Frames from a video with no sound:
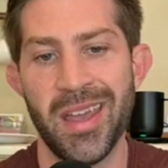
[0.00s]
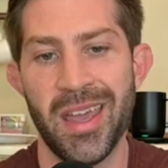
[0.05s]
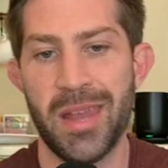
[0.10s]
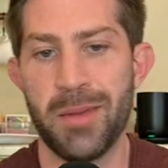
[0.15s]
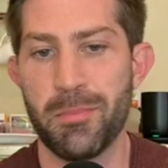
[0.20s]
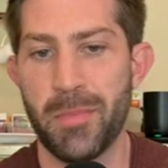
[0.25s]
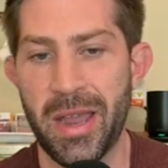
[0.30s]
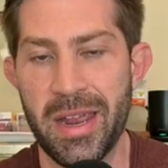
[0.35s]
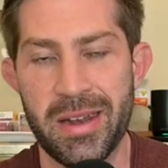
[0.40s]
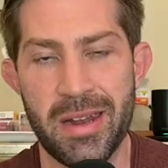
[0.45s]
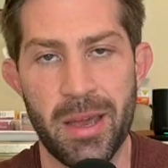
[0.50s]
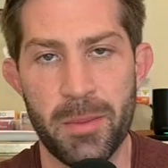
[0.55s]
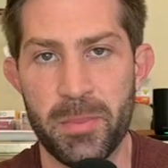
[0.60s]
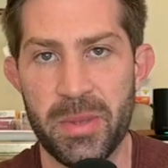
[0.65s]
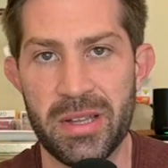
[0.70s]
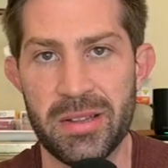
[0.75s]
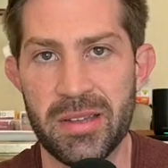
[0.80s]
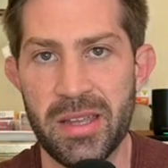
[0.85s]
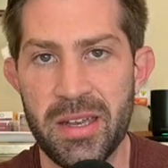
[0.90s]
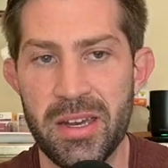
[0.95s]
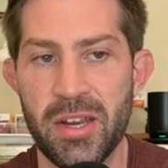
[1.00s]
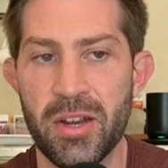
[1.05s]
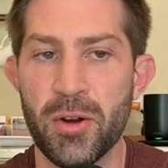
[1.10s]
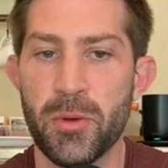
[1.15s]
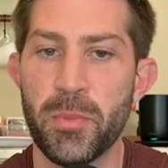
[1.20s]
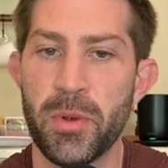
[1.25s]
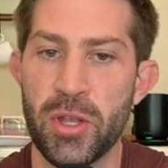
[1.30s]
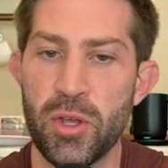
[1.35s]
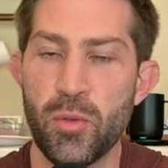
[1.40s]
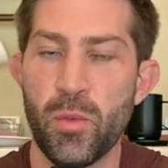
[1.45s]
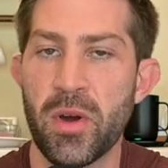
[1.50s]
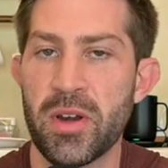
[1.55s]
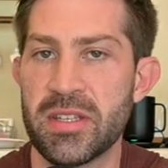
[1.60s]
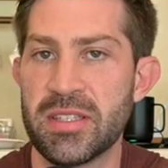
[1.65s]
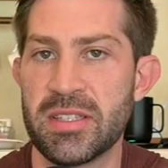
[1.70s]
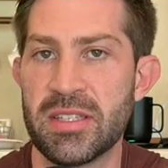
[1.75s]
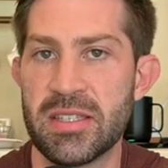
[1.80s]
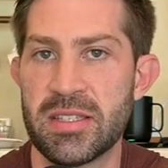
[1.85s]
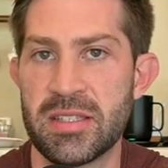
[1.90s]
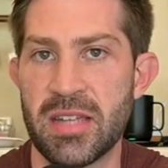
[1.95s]
It might not be linear, but you want to
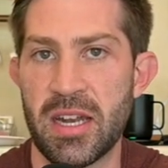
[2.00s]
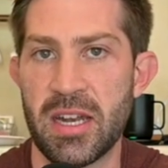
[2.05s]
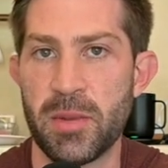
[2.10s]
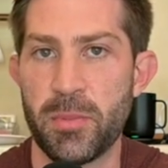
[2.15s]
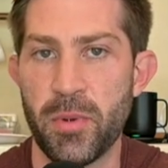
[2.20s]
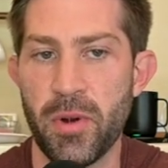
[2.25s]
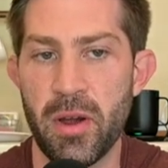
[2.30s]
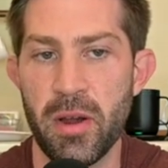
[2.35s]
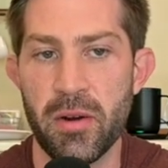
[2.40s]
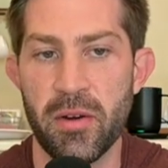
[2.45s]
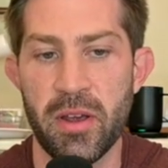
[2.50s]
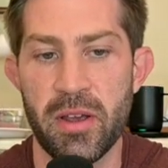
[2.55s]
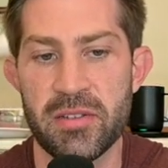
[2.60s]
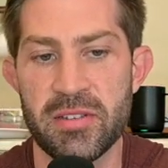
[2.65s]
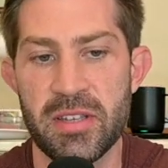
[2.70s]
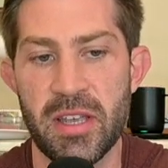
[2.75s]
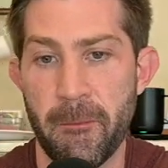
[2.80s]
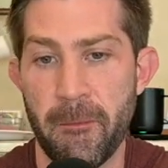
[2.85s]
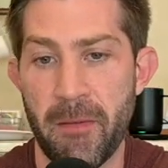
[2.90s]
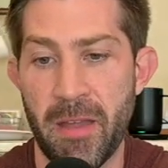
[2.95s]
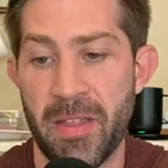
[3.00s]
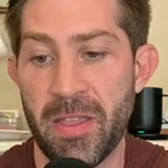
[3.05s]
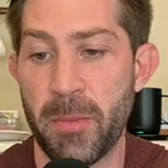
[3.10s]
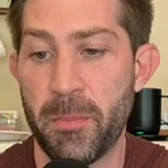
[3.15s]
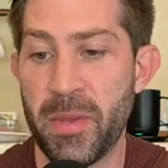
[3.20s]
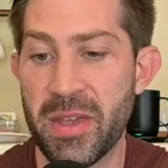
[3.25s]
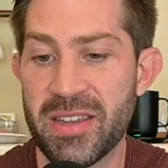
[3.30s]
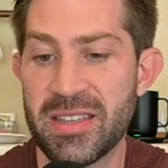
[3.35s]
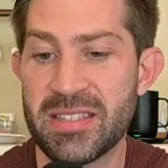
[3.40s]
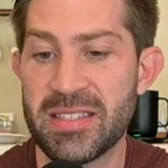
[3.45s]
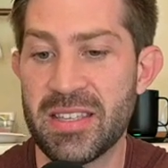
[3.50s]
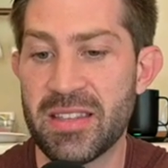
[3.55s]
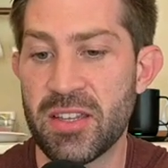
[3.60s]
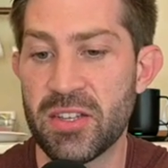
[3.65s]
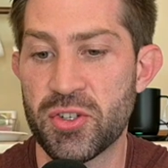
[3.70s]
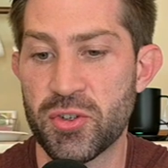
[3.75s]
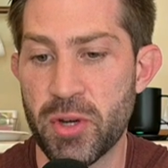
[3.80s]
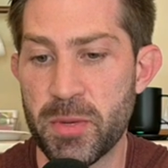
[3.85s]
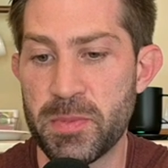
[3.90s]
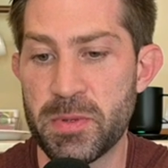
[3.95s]
see steady progress. And the biggest thing
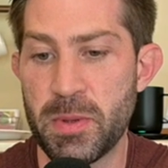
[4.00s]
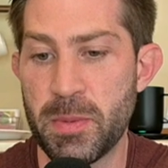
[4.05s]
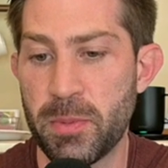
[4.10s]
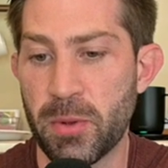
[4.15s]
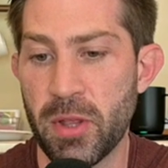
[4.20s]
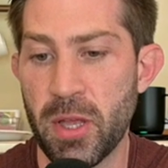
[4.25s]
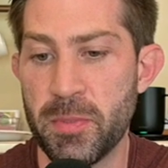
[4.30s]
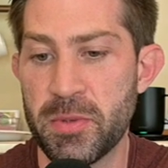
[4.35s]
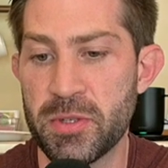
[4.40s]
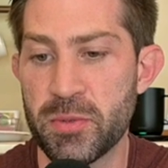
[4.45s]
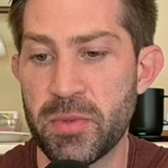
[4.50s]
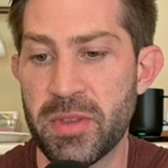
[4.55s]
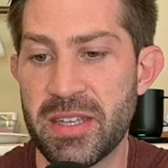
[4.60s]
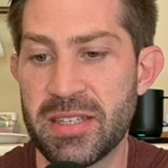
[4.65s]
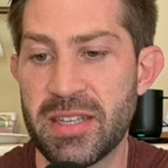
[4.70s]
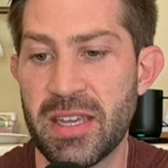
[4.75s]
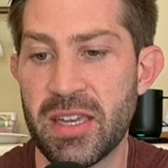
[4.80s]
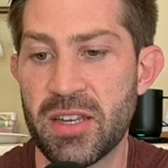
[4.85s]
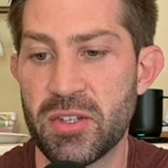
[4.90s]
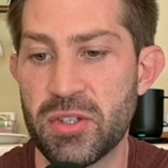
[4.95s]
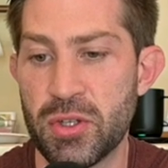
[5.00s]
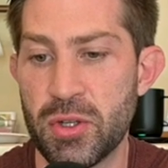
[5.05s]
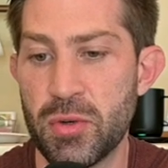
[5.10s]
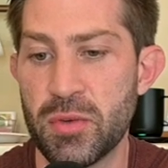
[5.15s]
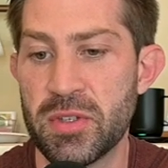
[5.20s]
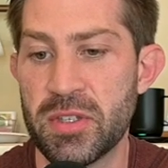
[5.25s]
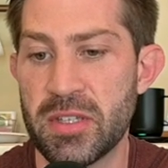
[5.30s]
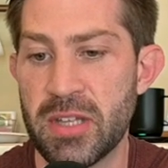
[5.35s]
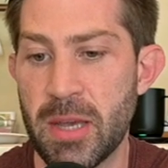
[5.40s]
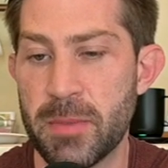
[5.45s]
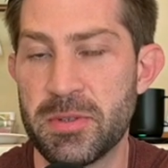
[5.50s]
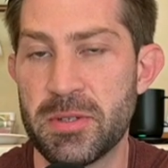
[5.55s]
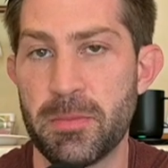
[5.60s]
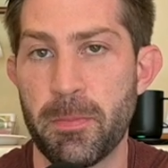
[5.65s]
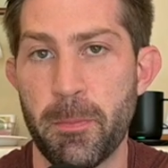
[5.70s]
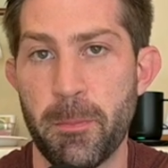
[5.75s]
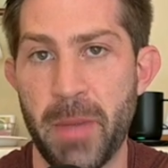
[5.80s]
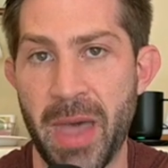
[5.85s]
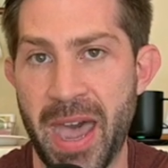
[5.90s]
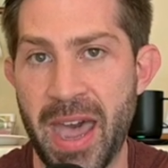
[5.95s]
that trips people up is when they take two steps
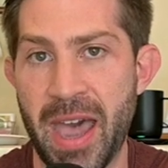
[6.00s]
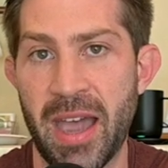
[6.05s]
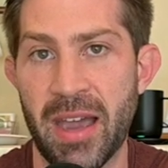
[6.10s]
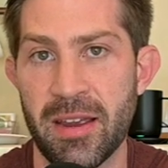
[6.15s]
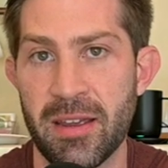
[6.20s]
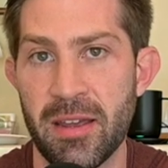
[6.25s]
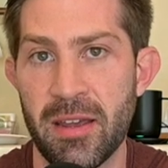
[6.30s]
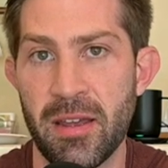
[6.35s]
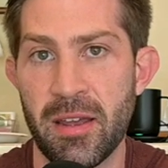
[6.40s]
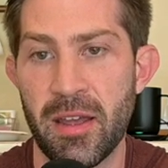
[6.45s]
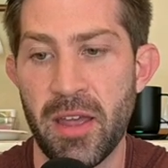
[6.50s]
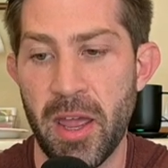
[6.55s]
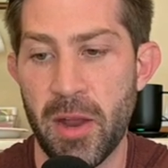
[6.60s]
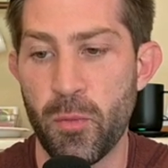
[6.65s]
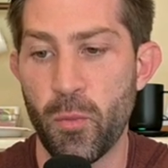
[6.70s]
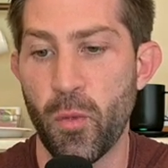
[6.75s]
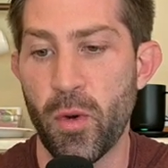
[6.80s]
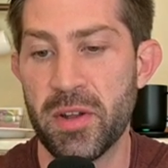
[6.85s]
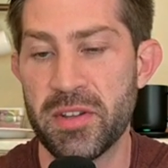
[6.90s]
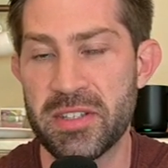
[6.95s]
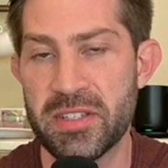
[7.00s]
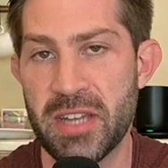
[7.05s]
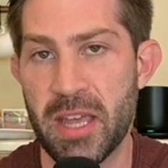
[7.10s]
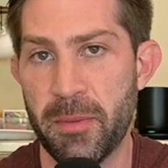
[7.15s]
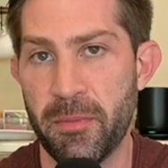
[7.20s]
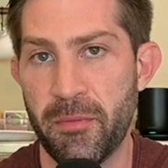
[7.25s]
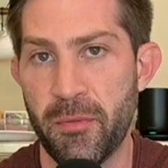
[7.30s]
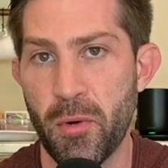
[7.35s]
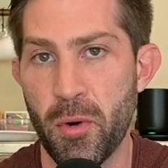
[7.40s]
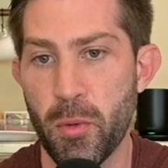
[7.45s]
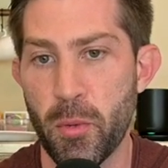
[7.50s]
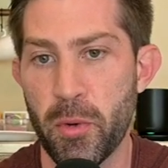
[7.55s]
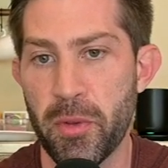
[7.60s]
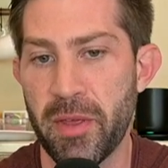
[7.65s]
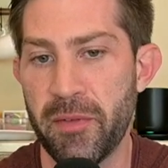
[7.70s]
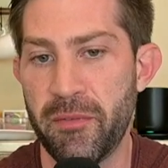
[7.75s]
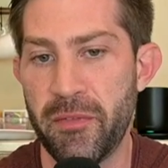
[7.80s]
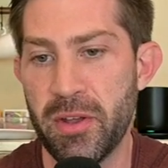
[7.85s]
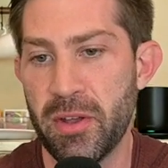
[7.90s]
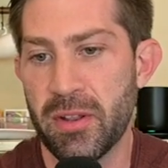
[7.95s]
back and one step forward,
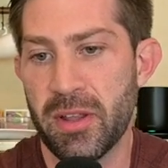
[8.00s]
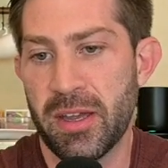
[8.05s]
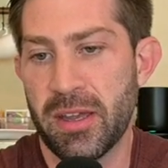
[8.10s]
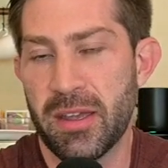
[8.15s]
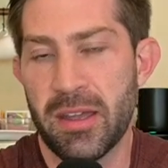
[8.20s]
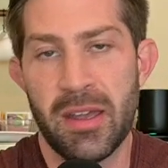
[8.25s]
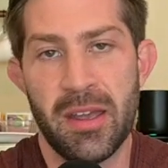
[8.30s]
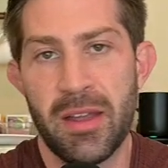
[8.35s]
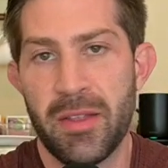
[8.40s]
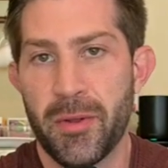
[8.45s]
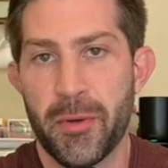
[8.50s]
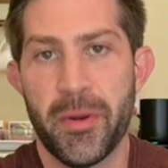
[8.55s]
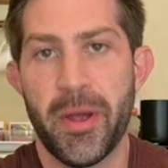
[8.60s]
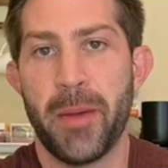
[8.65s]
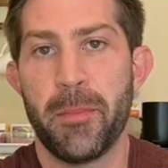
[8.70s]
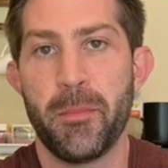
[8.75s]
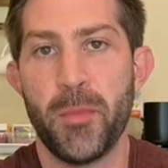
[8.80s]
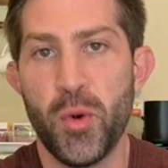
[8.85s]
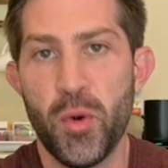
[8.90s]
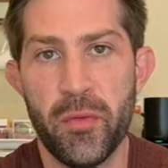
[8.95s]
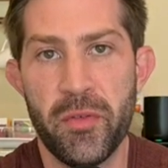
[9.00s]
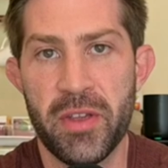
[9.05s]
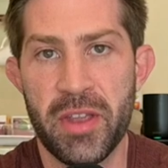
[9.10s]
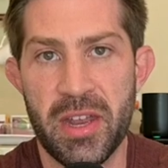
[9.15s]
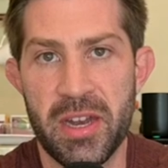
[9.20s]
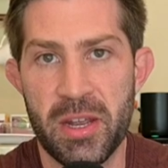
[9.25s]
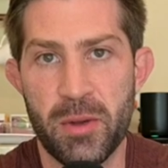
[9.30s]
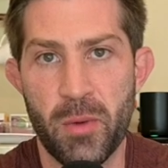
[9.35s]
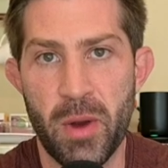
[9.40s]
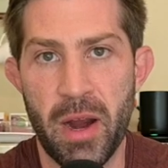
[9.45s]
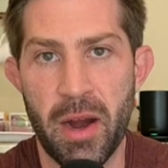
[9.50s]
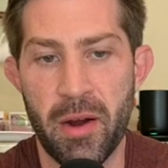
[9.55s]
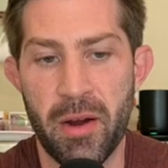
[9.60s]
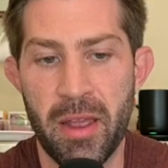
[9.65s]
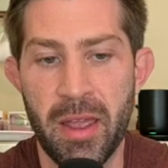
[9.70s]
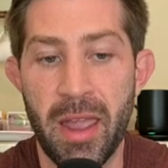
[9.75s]
they feel like they're not moving anywhere.